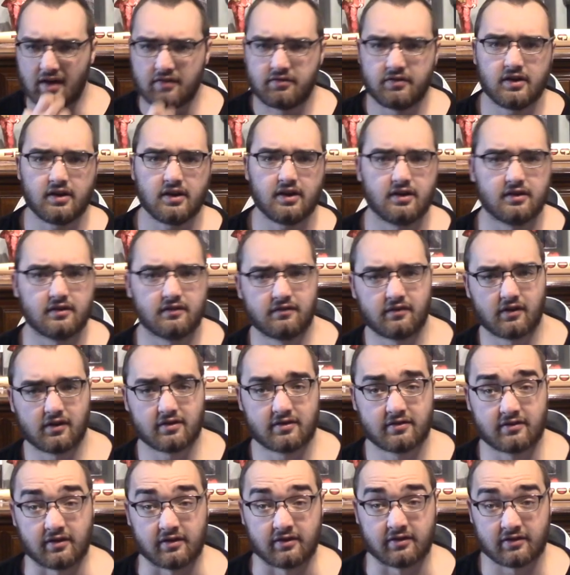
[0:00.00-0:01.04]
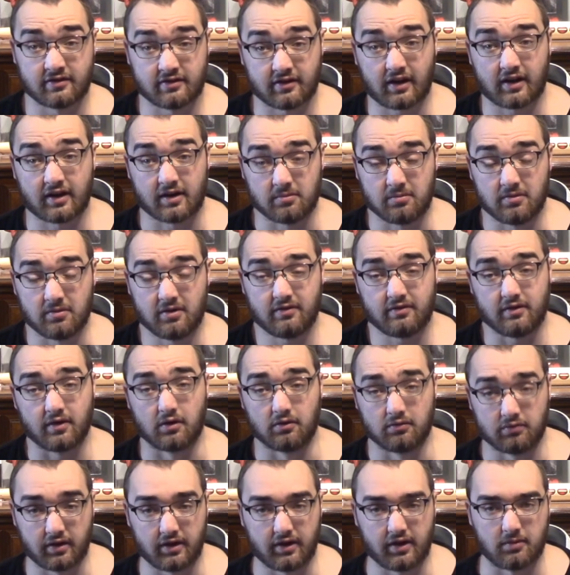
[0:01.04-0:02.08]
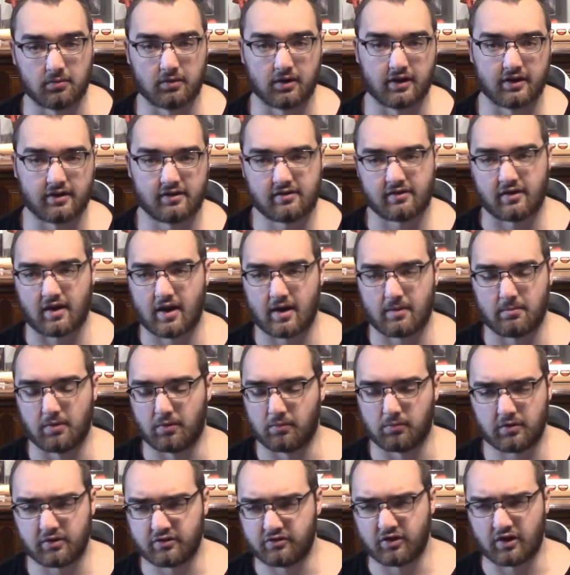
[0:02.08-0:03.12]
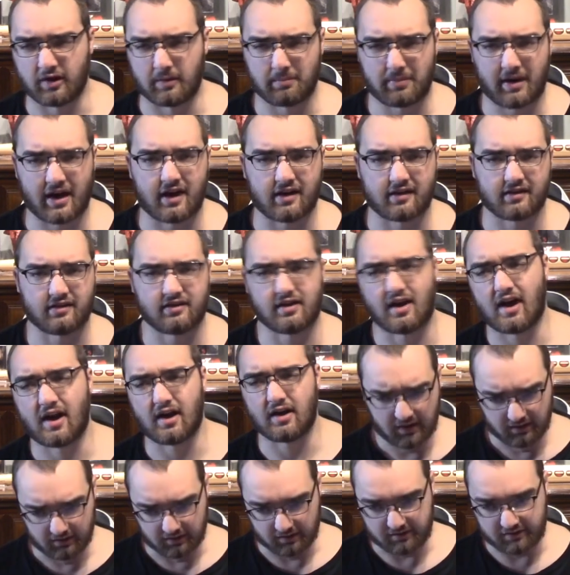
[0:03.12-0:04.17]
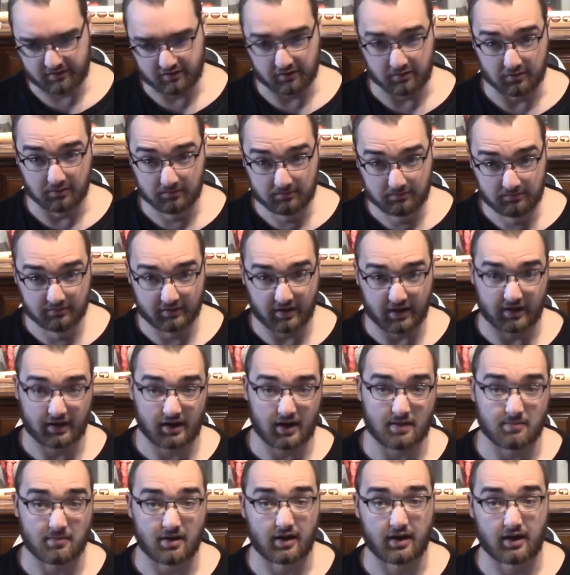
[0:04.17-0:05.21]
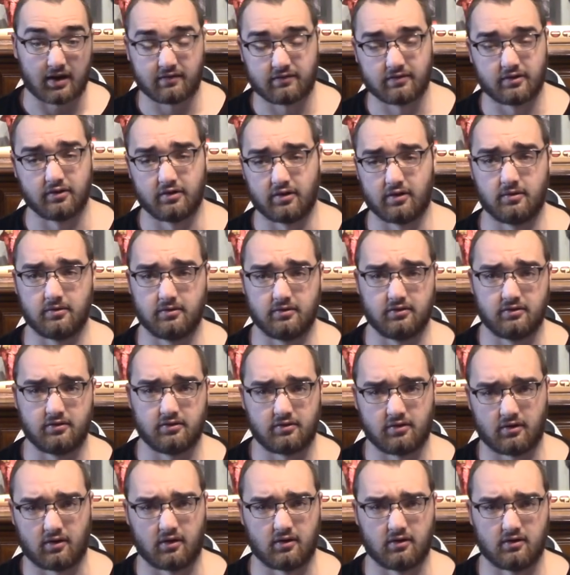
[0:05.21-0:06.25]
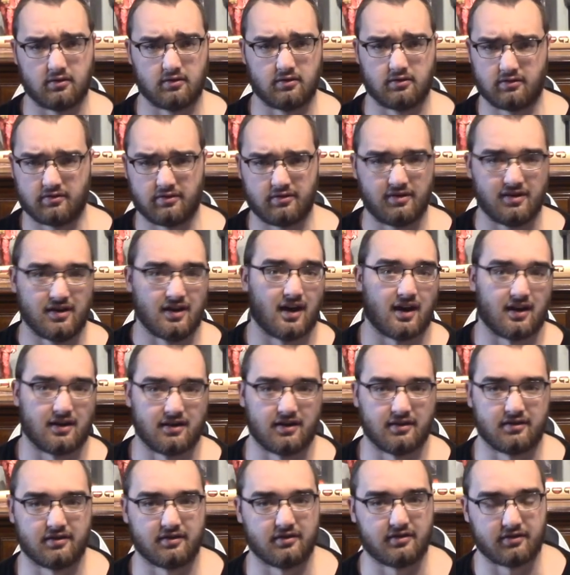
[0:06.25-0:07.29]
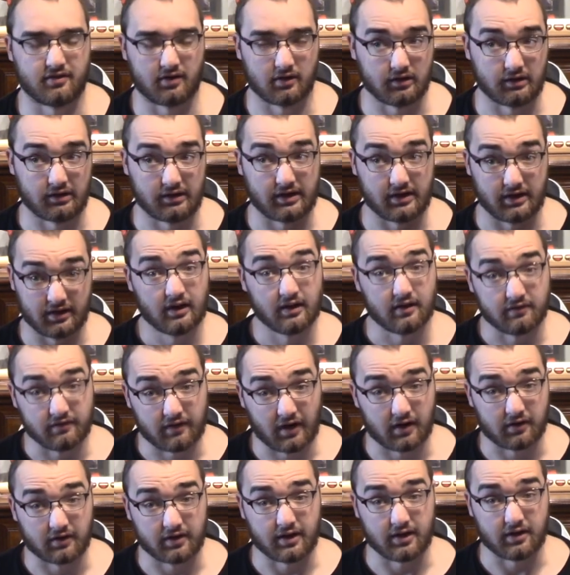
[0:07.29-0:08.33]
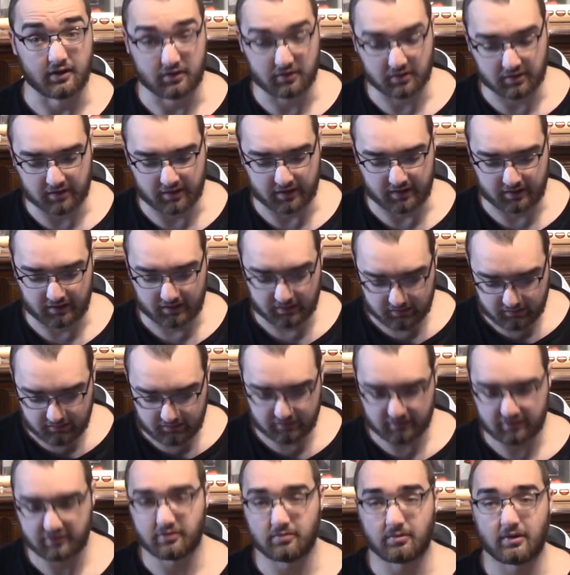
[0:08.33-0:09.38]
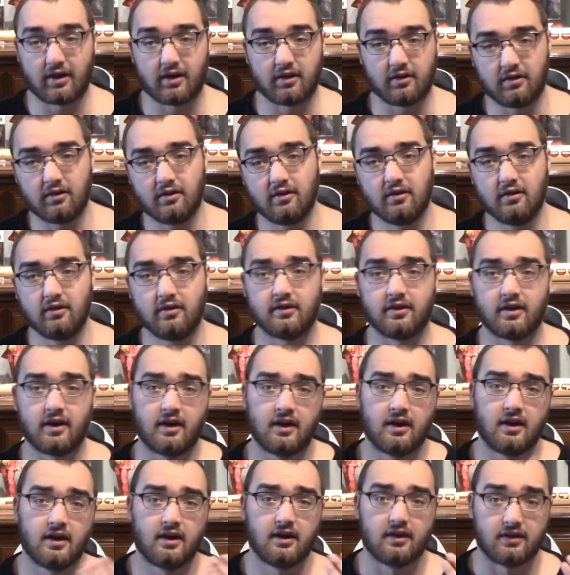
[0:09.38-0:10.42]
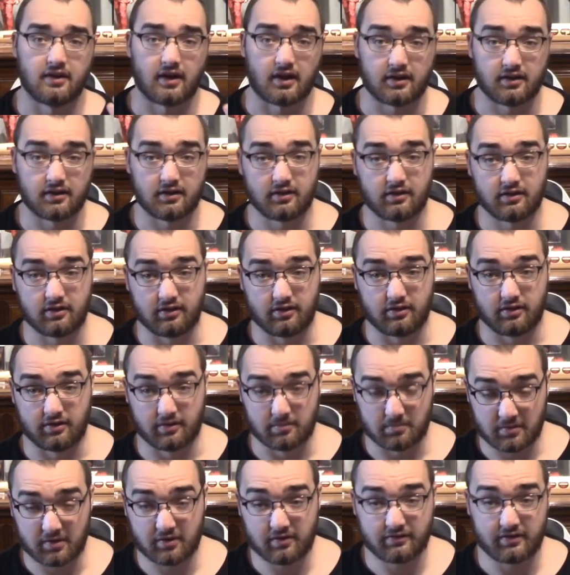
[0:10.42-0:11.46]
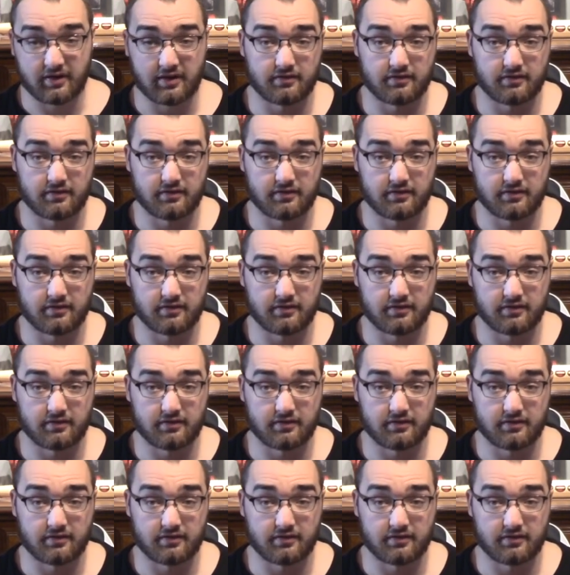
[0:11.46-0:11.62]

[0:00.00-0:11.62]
I feel like the first and second movie are really where it's at, but once you get past that, the two that came out after those are not necessarily very good. So when I heard that the movie